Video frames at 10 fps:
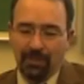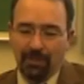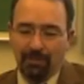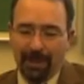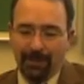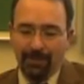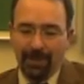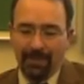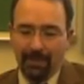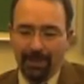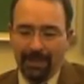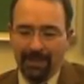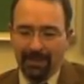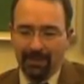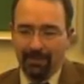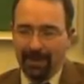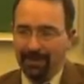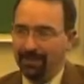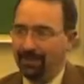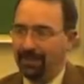The better that they become
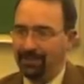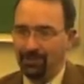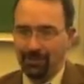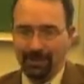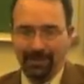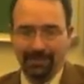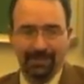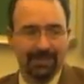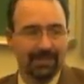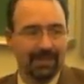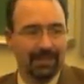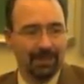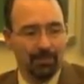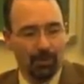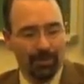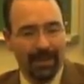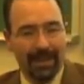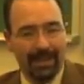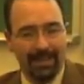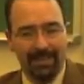on their instrument, and the more that
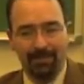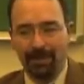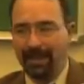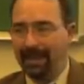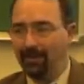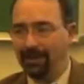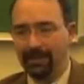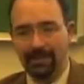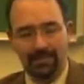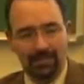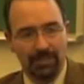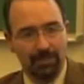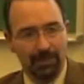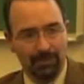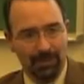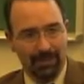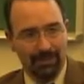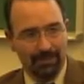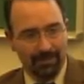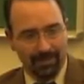I get them to get up and listen to music,
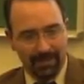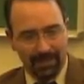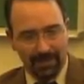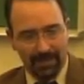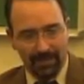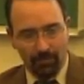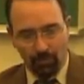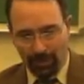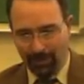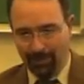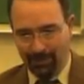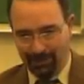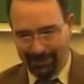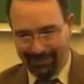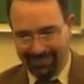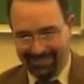real music,